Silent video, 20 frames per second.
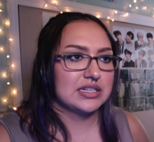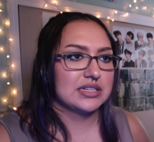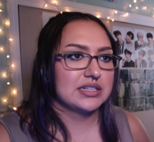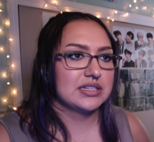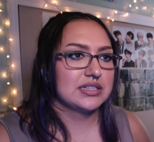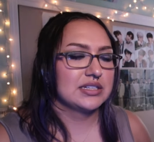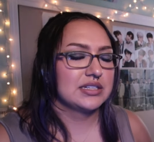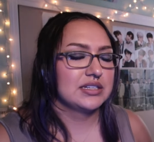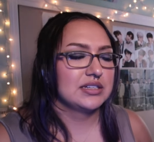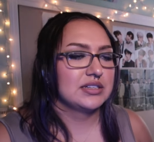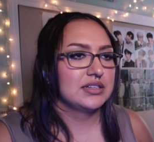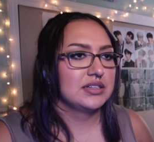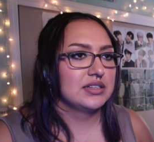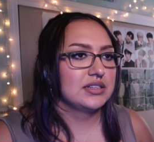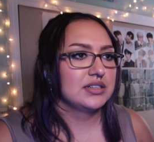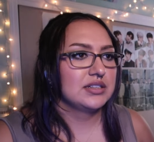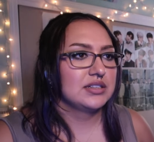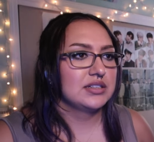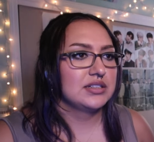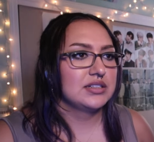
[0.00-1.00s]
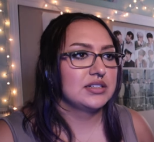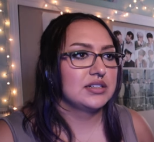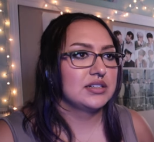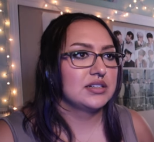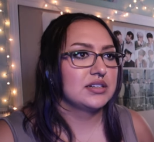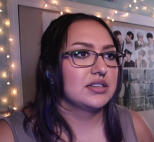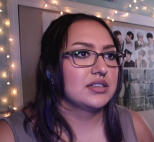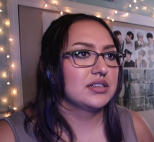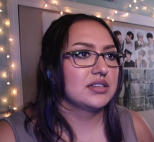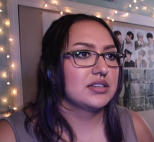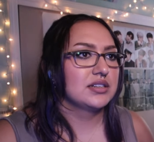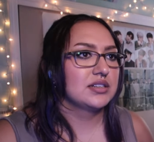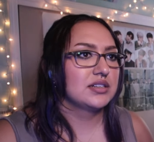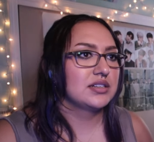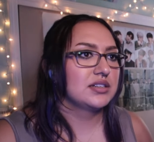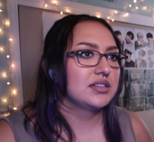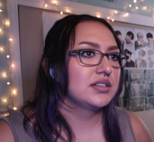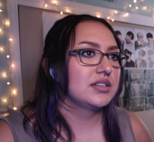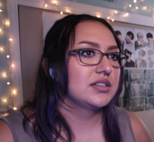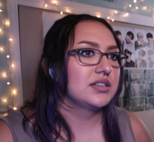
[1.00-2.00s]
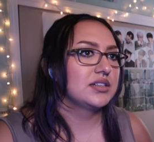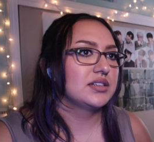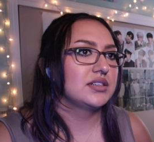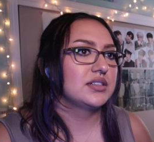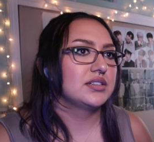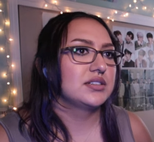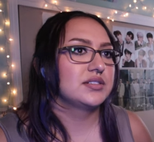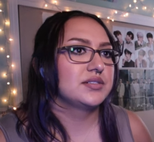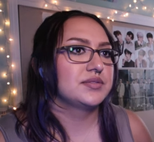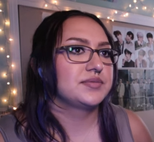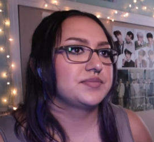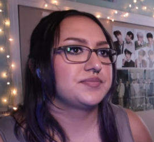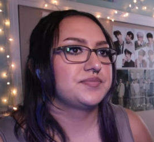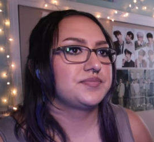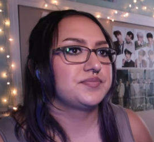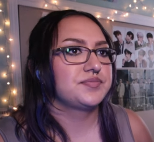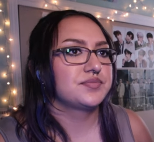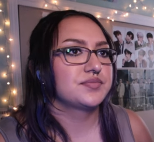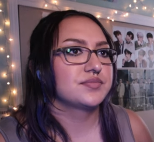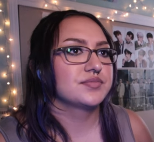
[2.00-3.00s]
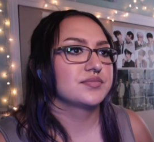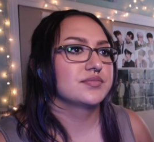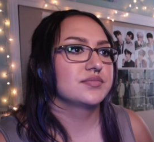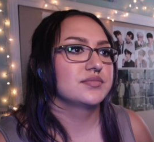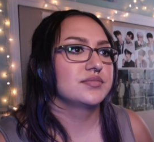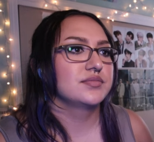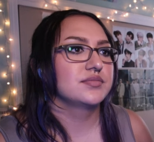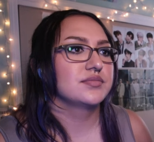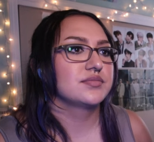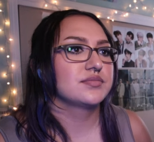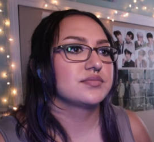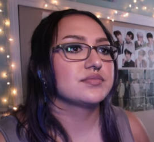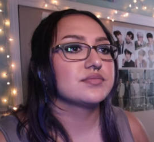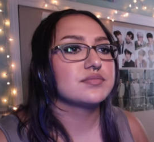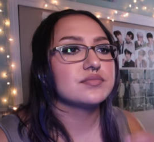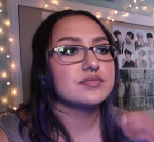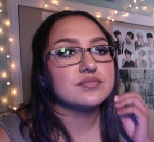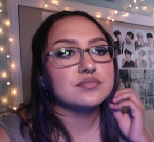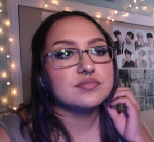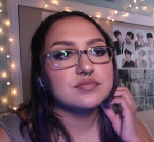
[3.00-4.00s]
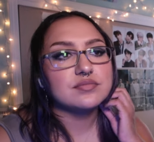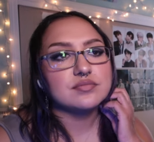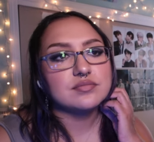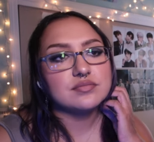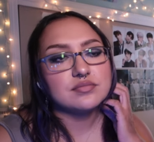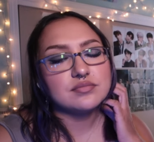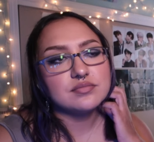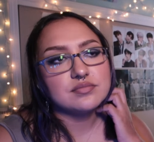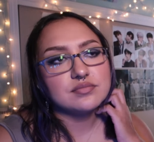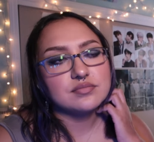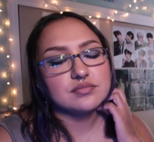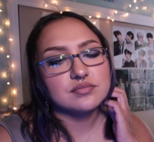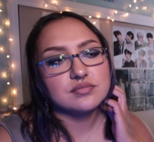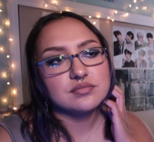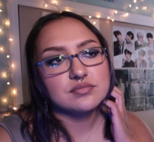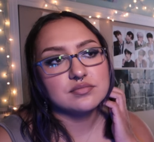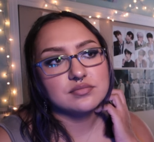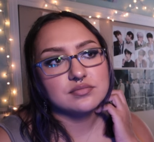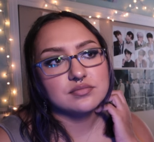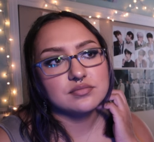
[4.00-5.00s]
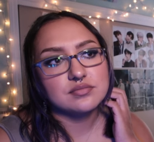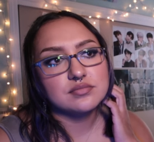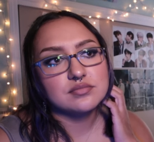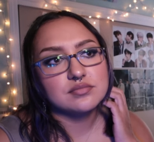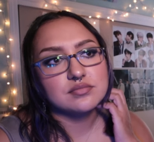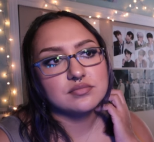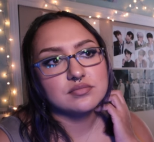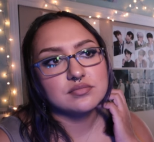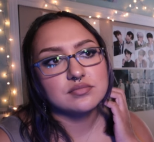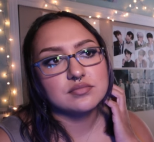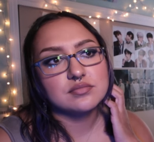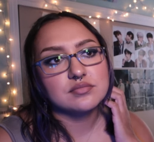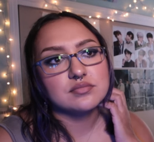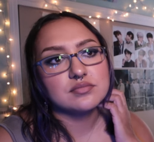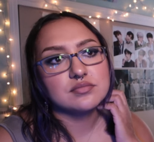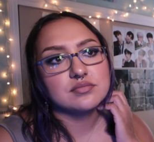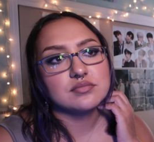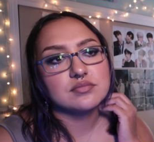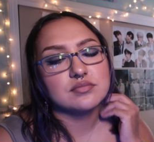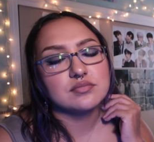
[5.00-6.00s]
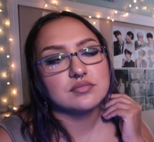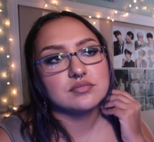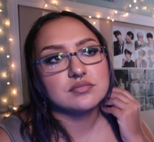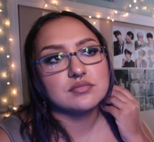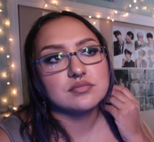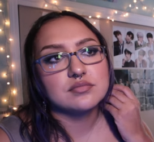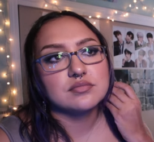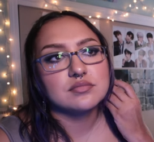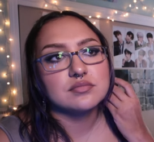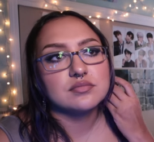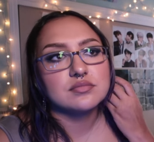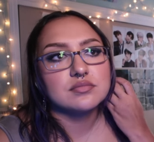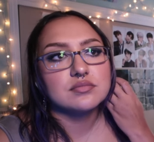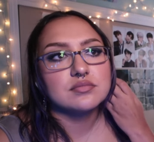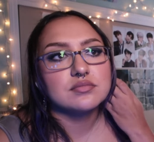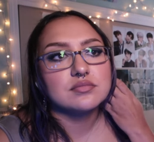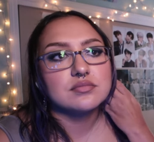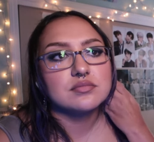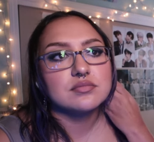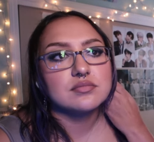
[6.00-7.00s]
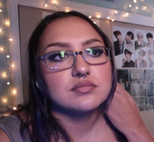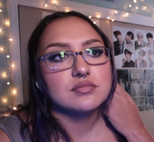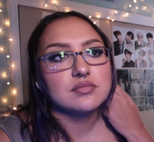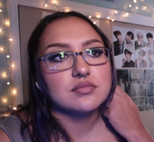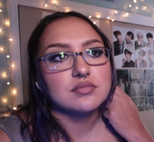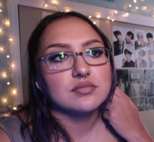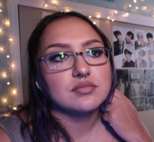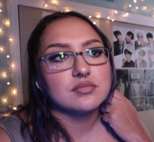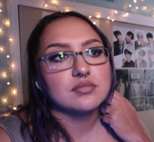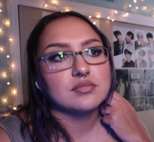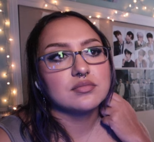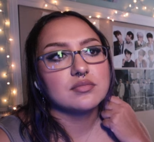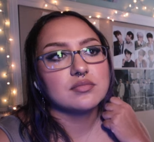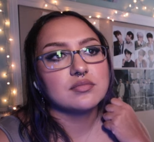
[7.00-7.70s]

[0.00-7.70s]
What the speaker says: (no one is talking)